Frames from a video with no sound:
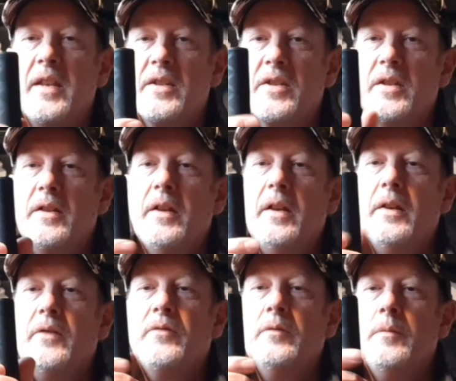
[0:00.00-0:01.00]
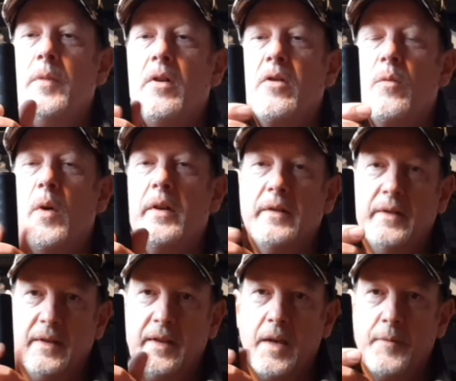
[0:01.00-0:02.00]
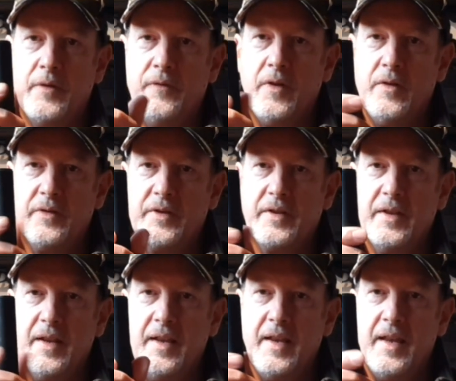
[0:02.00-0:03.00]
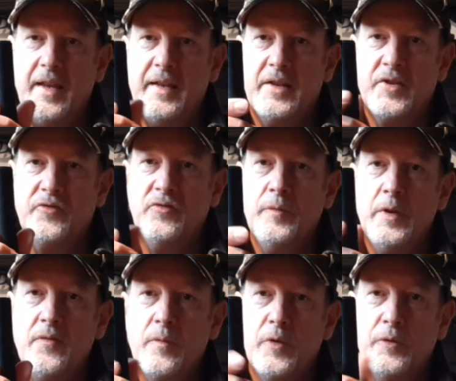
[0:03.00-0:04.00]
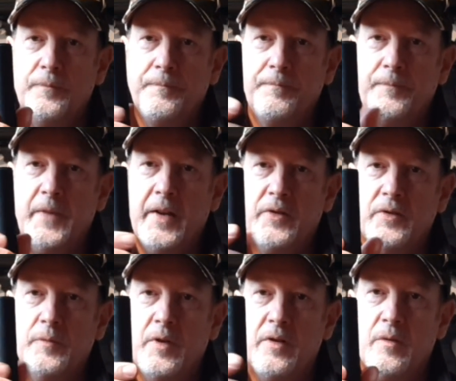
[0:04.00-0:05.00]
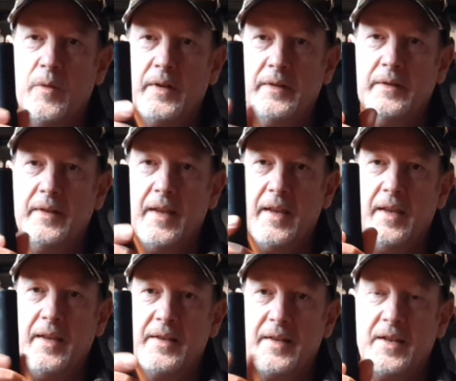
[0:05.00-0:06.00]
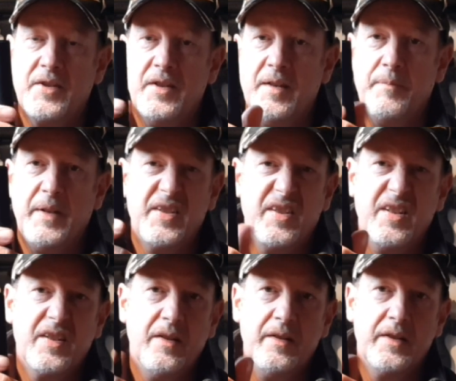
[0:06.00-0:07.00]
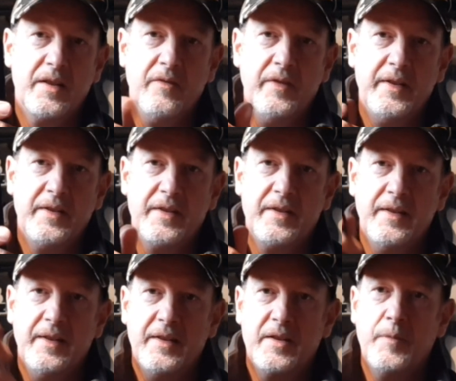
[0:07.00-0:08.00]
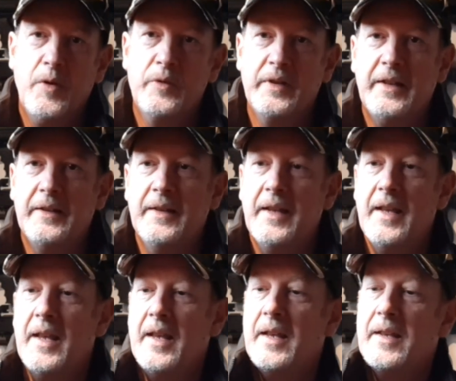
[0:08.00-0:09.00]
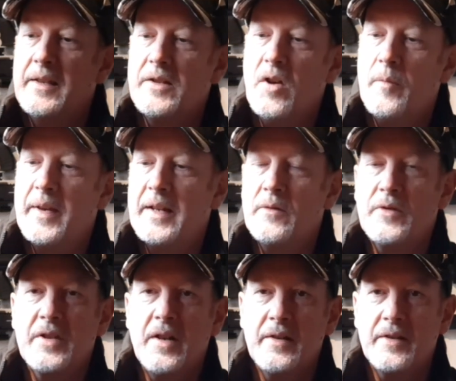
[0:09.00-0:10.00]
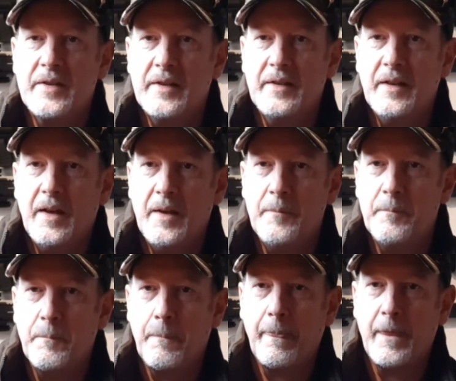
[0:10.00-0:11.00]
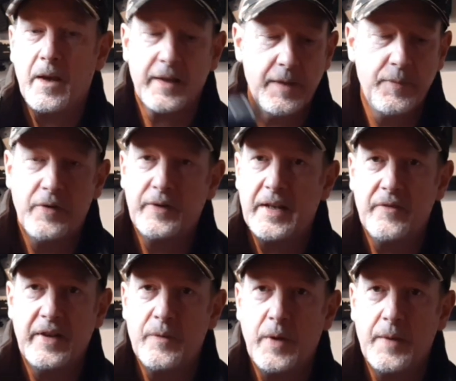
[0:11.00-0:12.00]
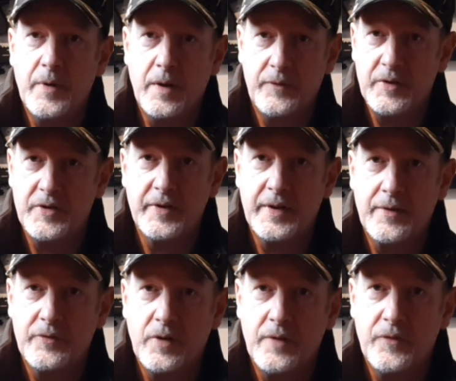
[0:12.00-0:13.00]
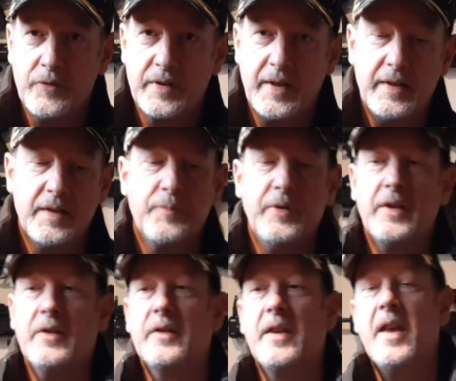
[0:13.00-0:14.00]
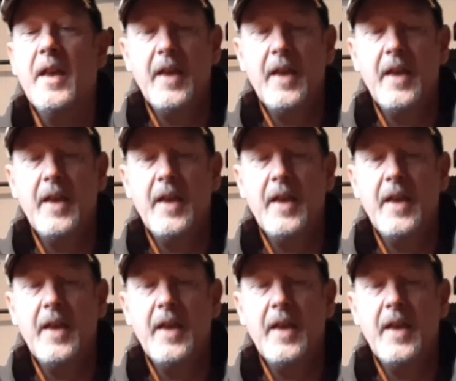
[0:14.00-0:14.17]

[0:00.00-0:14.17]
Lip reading: this from the Mark 1 Gamo Phox, is removable, and on the Mark 1 it's actually a plastic silencer and it's moulded in. It's not a bad little silencer. I keep it on here anyway, but I've used it on other rifles and it's pretty good.